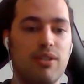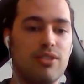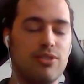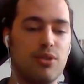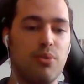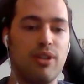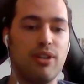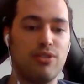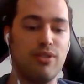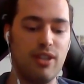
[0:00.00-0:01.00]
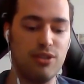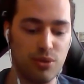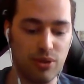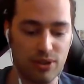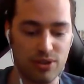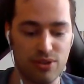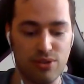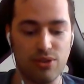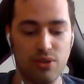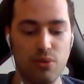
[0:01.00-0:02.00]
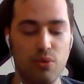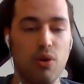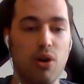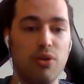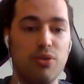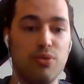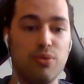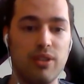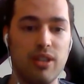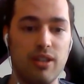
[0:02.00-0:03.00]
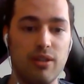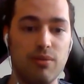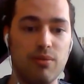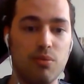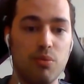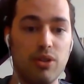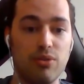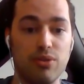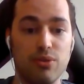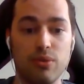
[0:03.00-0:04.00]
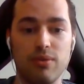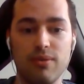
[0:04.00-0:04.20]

just a quick introduction. So who are you and what do you do?